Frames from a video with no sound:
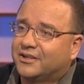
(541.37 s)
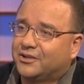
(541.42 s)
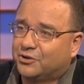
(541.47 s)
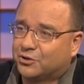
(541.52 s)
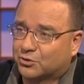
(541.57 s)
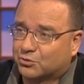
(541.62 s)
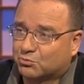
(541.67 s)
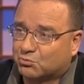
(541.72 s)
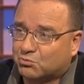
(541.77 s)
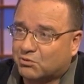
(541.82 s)

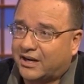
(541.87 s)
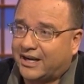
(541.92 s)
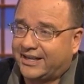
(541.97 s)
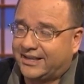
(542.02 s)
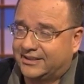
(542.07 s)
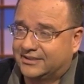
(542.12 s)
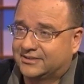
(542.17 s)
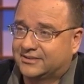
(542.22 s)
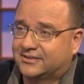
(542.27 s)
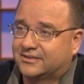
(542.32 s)
your
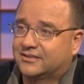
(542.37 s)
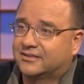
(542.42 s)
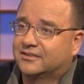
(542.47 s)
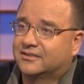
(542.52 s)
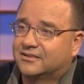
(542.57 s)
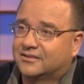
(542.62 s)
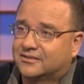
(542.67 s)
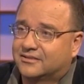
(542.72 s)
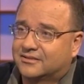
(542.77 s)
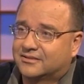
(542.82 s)
rights
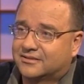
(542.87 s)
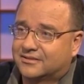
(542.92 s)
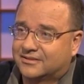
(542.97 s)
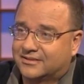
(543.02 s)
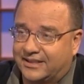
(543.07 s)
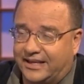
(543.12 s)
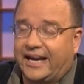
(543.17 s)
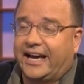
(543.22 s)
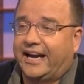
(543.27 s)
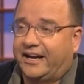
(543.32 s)

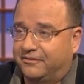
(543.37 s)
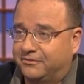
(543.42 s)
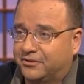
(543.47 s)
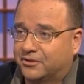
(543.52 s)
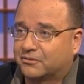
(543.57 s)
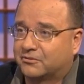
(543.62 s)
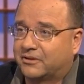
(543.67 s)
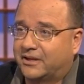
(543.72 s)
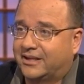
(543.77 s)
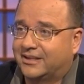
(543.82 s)
to have
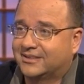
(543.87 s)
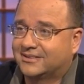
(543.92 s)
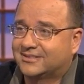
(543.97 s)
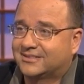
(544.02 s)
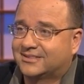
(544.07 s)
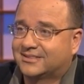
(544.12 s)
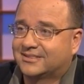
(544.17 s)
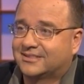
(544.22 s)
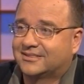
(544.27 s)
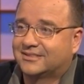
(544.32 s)
your
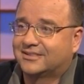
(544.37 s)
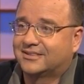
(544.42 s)
rights.